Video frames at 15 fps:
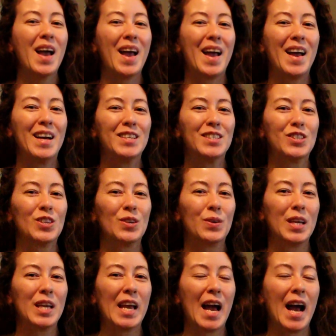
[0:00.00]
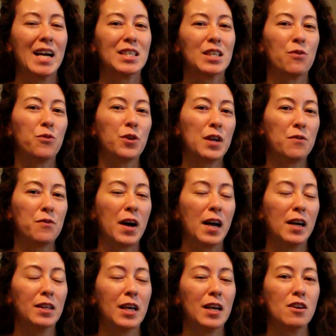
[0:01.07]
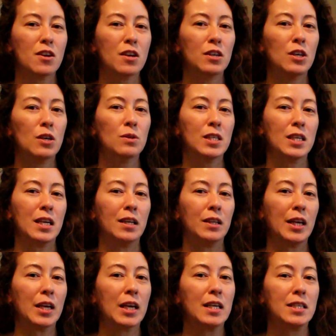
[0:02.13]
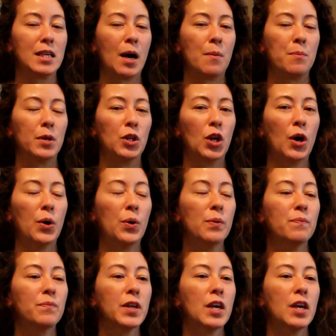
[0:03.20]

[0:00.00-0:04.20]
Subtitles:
And so he has a free file that you can use, and I'll link it down below.